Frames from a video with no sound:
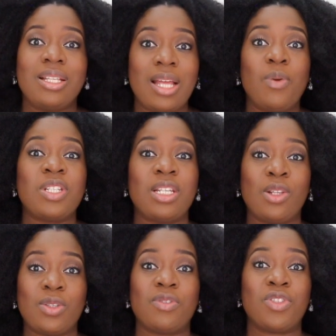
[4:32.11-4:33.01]
that was a
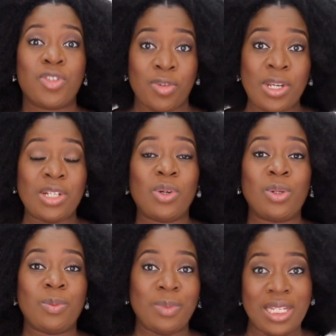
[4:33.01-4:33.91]
lot of strain
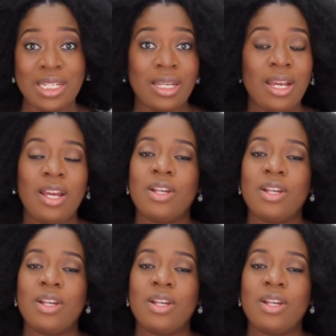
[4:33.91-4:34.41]
on me.